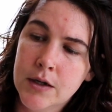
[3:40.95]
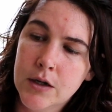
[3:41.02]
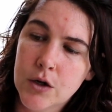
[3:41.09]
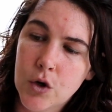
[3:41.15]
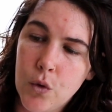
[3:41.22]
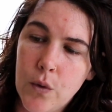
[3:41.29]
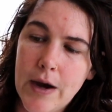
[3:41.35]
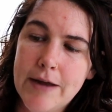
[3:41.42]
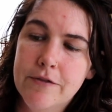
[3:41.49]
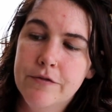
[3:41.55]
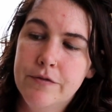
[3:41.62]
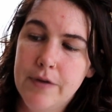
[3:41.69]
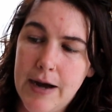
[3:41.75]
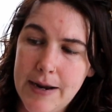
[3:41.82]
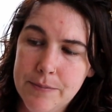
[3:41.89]
quite
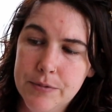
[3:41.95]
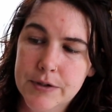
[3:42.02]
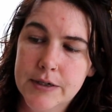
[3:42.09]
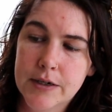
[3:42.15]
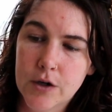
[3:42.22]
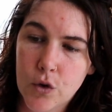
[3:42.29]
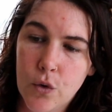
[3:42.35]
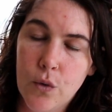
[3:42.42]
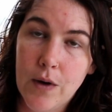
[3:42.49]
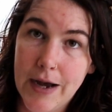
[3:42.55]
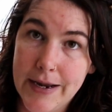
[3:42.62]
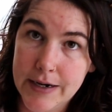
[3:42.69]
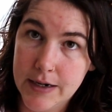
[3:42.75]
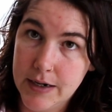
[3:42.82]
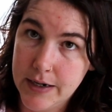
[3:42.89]
vibrant,
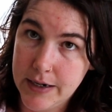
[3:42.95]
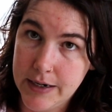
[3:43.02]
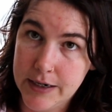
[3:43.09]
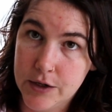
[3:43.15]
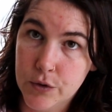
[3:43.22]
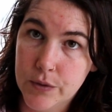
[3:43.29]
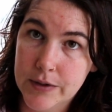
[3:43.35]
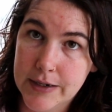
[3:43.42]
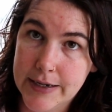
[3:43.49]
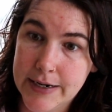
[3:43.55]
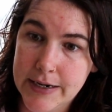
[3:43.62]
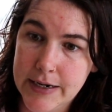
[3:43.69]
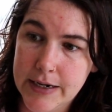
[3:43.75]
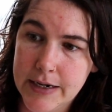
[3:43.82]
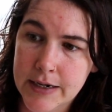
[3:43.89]
quite
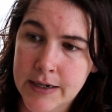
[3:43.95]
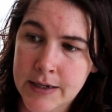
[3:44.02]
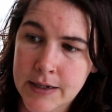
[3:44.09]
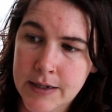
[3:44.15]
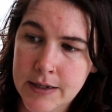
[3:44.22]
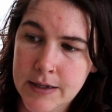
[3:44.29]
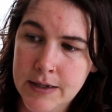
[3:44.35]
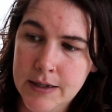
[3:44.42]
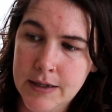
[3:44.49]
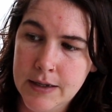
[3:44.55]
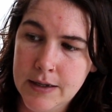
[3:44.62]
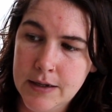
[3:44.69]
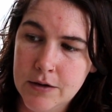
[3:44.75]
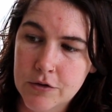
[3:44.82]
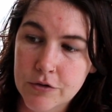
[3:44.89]
equally
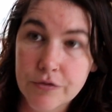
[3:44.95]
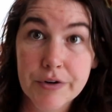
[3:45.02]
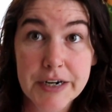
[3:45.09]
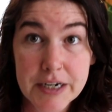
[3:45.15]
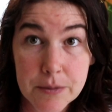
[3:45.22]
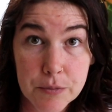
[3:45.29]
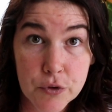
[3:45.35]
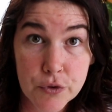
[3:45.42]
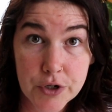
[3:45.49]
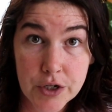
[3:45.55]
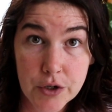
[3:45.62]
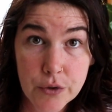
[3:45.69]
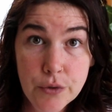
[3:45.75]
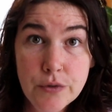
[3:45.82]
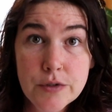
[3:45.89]
readable
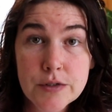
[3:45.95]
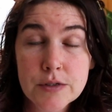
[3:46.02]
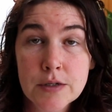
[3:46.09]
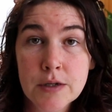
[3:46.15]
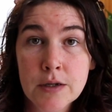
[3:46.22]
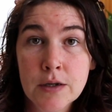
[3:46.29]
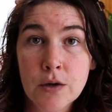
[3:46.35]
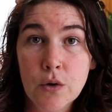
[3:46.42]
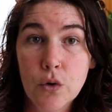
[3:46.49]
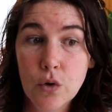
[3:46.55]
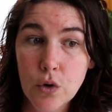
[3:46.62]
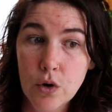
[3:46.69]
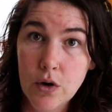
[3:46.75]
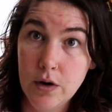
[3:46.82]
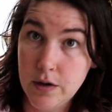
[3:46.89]
hues
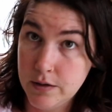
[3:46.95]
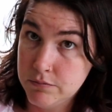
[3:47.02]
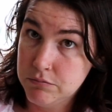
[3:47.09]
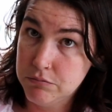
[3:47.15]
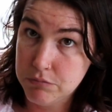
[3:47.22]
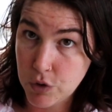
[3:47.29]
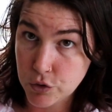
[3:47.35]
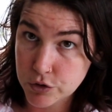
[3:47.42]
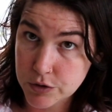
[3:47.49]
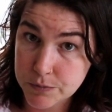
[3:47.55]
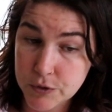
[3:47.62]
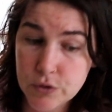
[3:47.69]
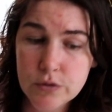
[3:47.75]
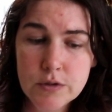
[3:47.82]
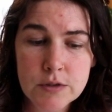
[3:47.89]
or
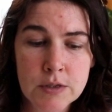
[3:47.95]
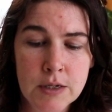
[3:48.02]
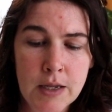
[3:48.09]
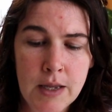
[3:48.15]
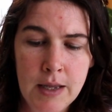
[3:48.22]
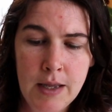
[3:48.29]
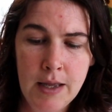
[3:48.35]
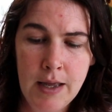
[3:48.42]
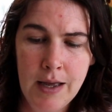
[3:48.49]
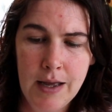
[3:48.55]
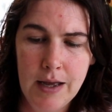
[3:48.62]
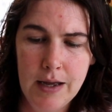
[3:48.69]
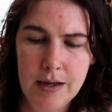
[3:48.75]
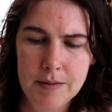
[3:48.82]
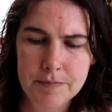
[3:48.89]
multiples,
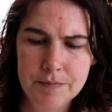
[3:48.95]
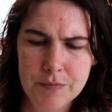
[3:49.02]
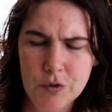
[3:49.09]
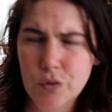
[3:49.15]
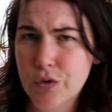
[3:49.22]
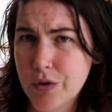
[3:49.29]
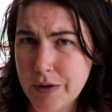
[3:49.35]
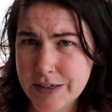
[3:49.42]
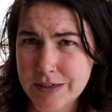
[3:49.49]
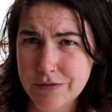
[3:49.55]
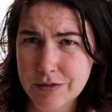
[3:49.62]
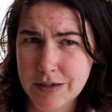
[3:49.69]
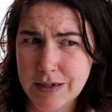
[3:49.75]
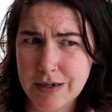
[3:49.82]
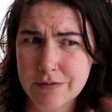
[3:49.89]
although I
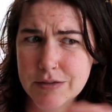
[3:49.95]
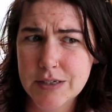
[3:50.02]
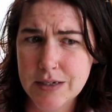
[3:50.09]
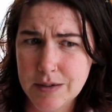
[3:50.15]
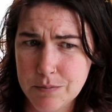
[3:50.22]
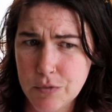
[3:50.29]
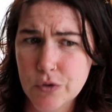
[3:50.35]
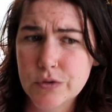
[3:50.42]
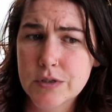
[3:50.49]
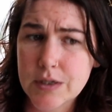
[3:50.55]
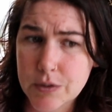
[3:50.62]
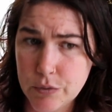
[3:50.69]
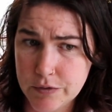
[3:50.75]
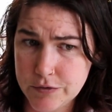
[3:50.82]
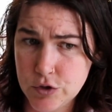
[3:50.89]
definitely have seen it
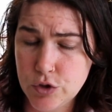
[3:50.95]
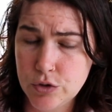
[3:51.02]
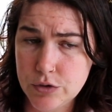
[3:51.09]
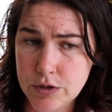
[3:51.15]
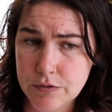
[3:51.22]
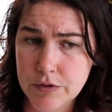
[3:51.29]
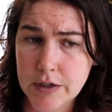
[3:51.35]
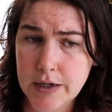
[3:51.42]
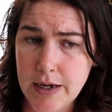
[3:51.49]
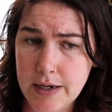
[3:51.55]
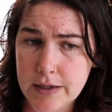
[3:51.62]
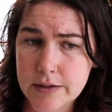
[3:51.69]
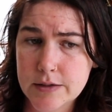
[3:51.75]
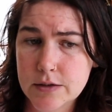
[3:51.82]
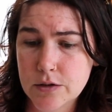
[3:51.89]
mostly with two different
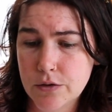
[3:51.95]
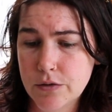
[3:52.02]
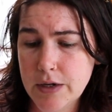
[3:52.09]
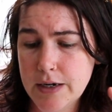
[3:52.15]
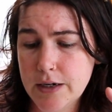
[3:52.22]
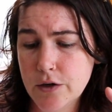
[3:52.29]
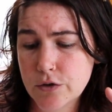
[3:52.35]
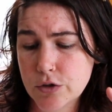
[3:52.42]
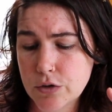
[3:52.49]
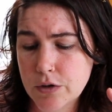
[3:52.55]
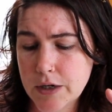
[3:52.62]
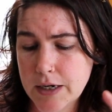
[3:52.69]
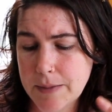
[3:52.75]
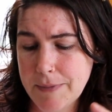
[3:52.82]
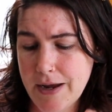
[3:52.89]
colors. So then you're
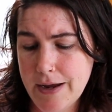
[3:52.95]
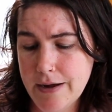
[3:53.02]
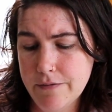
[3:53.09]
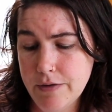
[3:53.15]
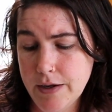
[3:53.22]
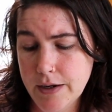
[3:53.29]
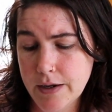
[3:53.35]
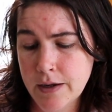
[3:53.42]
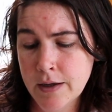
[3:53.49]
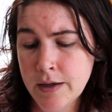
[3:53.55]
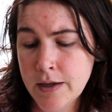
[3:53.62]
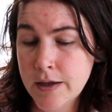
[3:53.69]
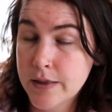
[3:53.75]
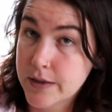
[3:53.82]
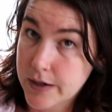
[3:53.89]
talking about having
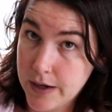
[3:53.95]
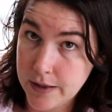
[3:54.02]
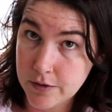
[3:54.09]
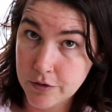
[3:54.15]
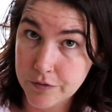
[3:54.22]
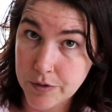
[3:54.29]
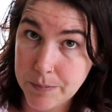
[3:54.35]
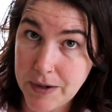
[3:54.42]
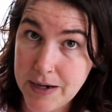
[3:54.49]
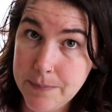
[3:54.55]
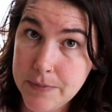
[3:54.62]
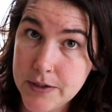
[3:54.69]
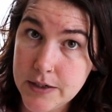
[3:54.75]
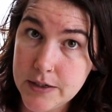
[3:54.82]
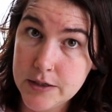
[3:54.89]
the color of the
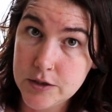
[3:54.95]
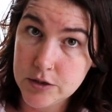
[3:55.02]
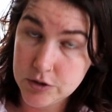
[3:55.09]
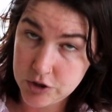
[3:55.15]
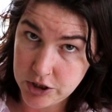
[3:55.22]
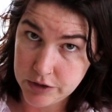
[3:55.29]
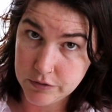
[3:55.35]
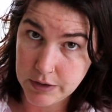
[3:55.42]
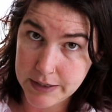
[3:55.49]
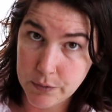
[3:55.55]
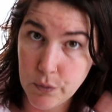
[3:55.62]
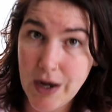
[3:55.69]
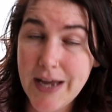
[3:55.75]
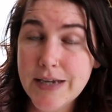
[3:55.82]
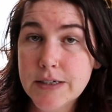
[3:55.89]
paper, generally
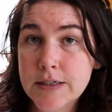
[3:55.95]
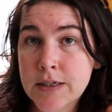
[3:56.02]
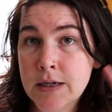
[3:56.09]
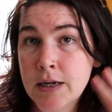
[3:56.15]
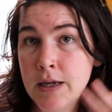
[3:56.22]
white,